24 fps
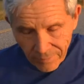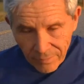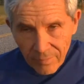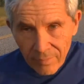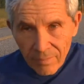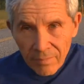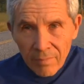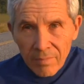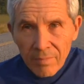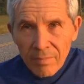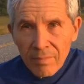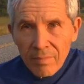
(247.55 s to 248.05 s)

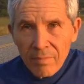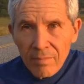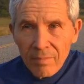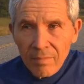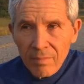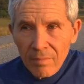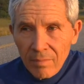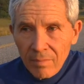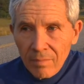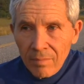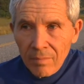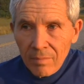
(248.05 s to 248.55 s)

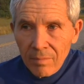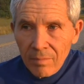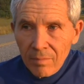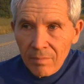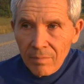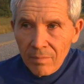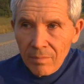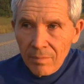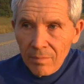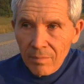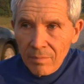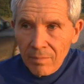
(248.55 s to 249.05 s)

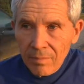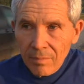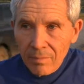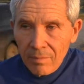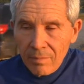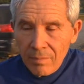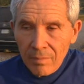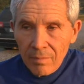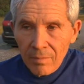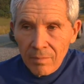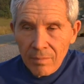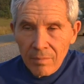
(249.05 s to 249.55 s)

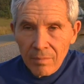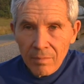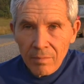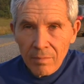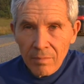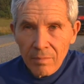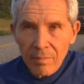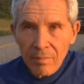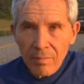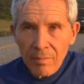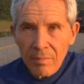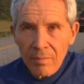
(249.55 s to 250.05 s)

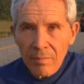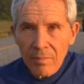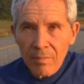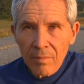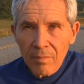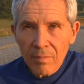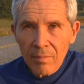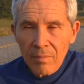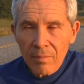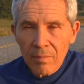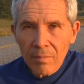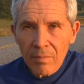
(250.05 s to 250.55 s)

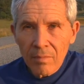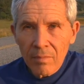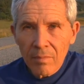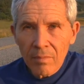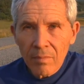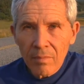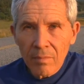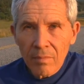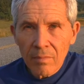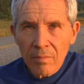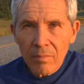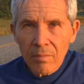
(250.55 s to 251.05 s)

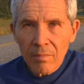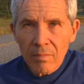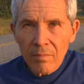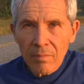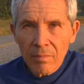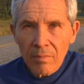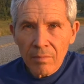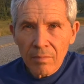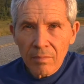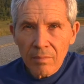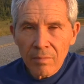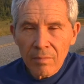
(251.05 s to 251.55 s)

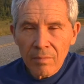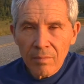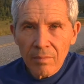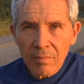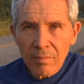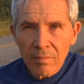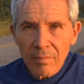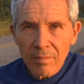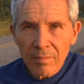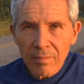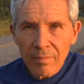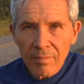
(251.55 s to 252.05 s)

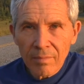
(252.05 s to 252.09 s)
No words are spoken by the person on screen.